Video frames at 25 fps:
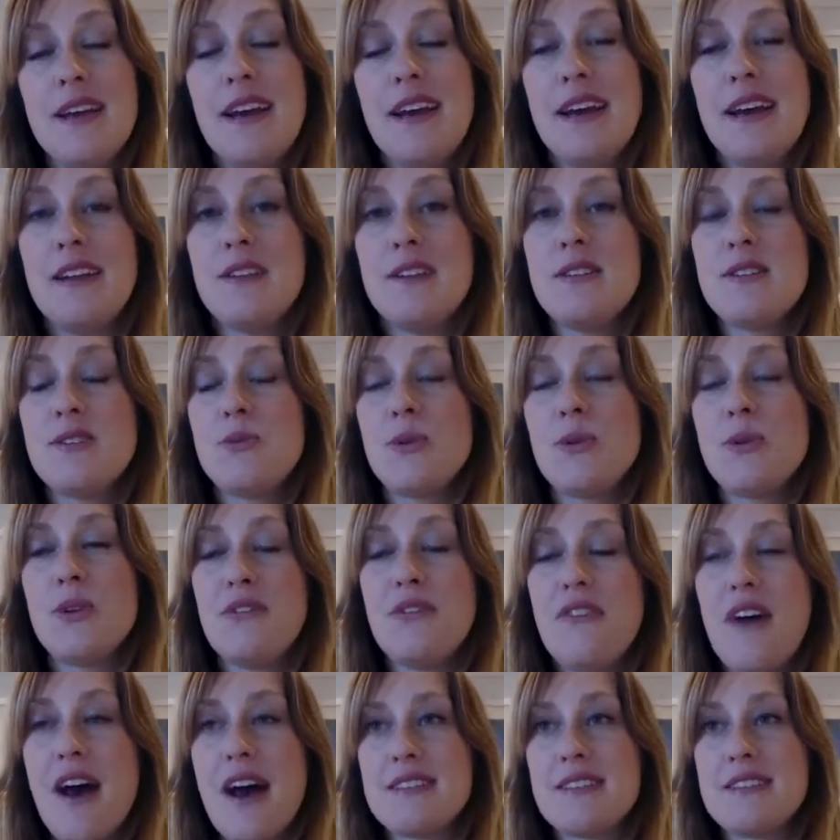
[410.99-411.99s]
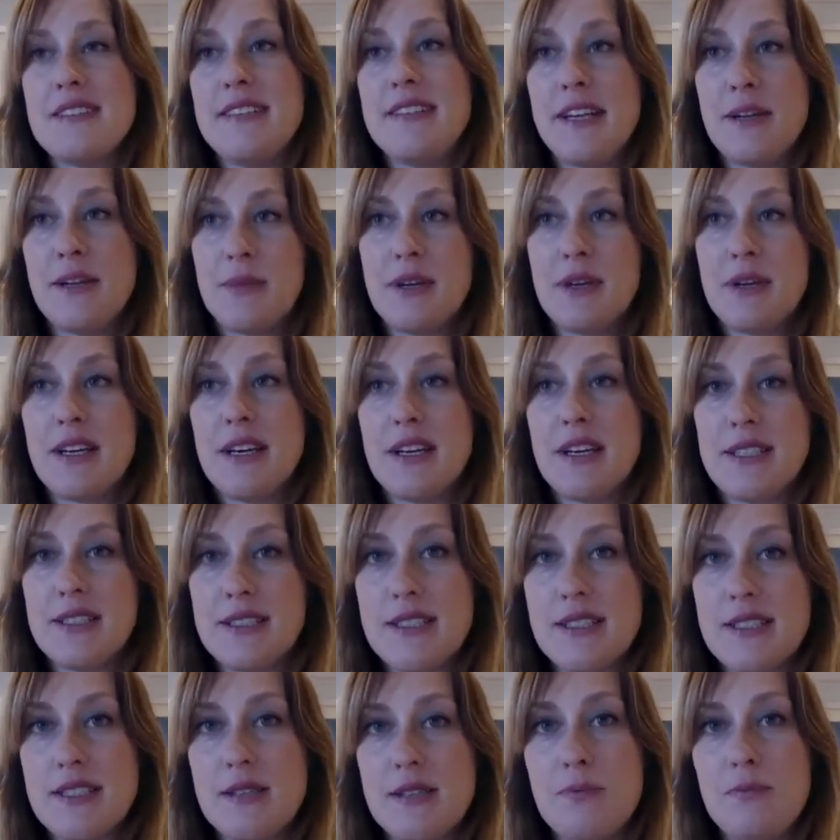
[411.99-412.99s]
And this is really fascinating
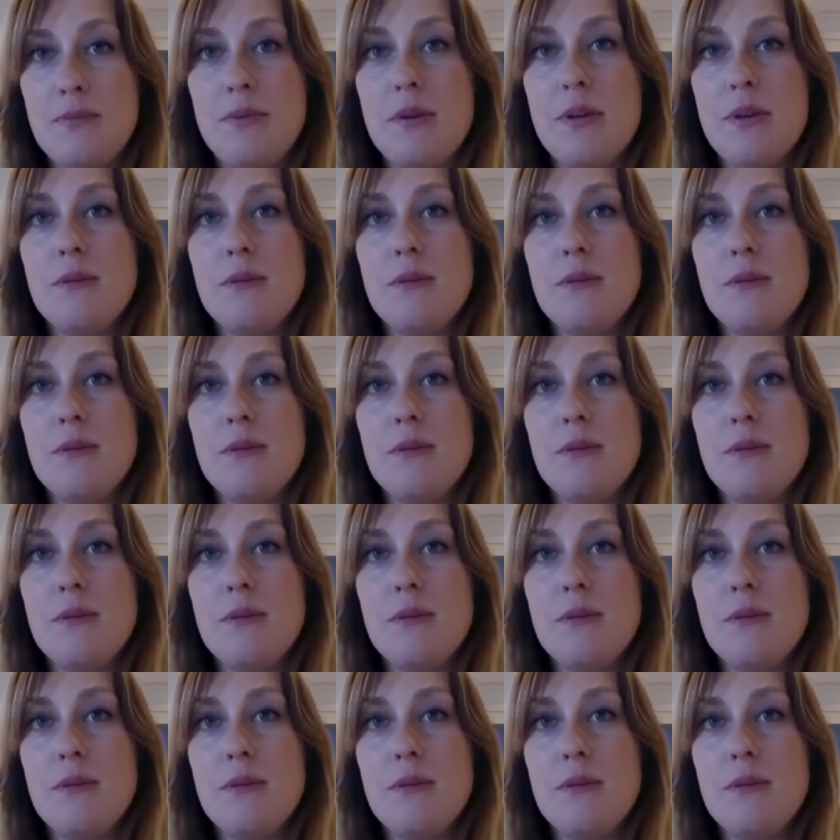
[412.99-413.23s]
because